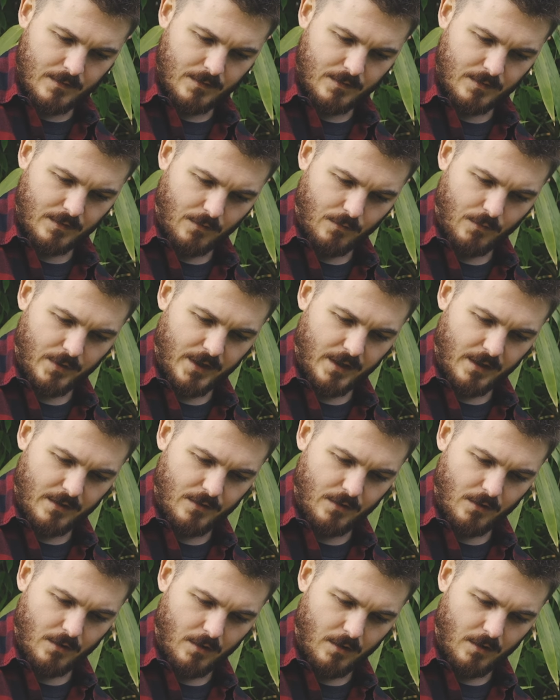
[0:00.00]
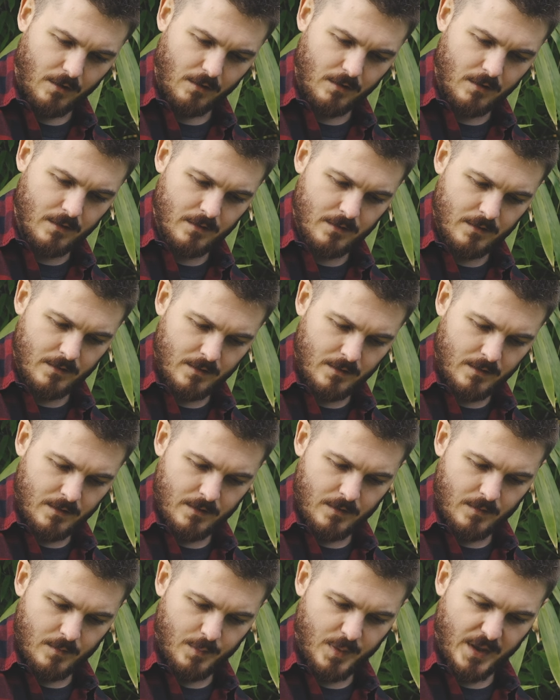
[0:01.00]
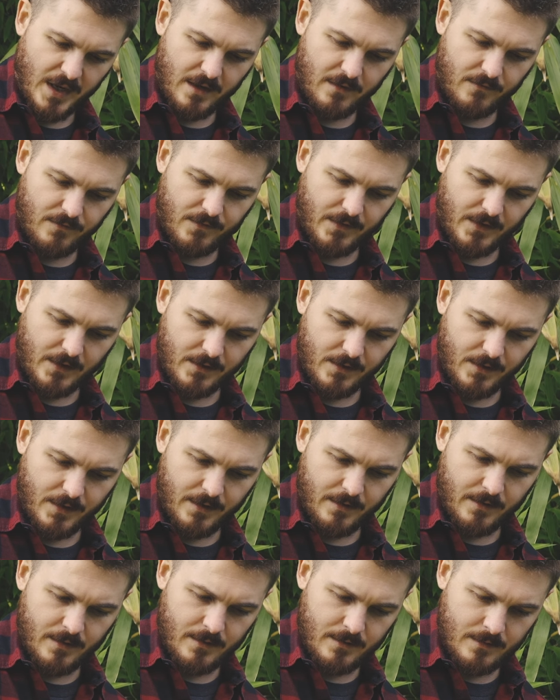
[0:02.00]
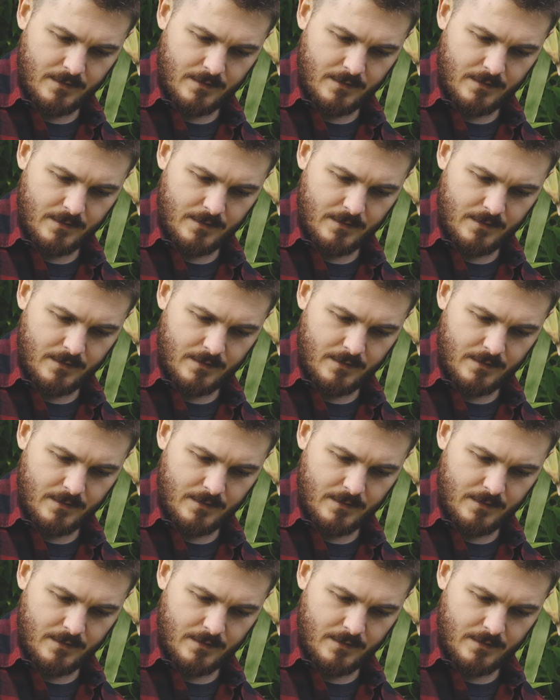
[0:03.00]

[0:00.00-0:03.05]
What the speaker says: So we got the whole pan filled here.